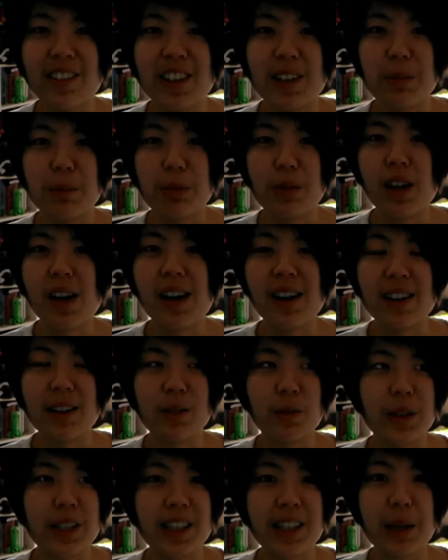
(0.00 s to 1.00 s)
a block
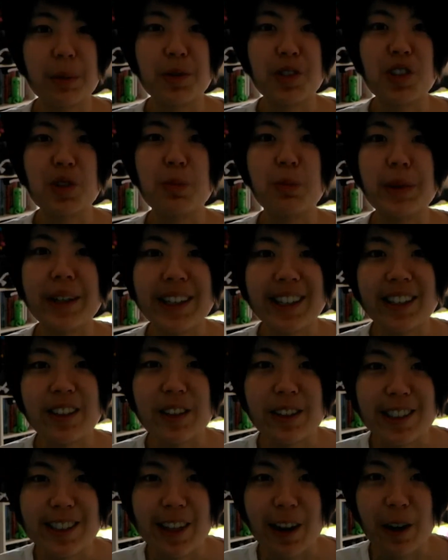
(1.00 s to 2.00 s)
when it comes to being
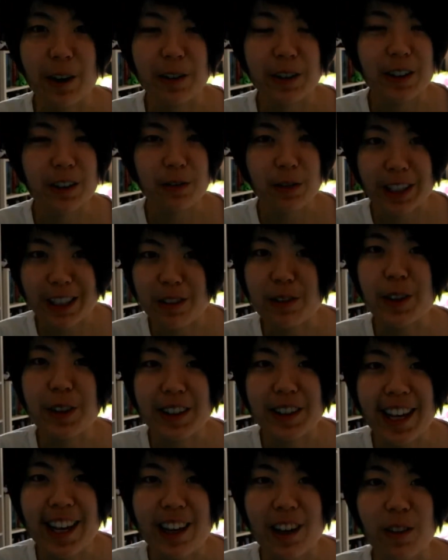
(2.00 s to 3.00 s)
yourself in real
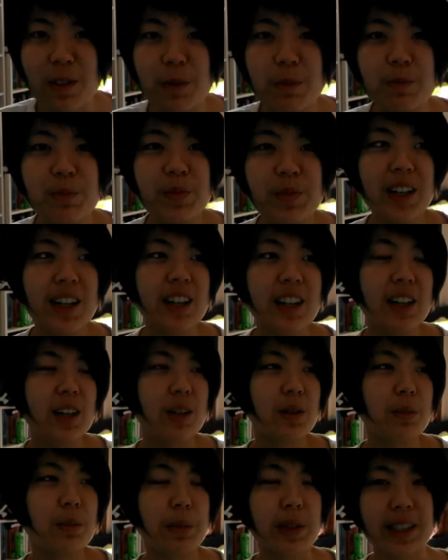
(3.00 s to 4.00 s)
life.
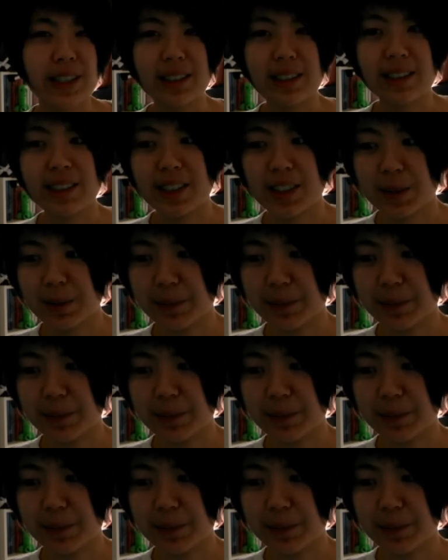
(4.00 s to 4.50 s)
Because,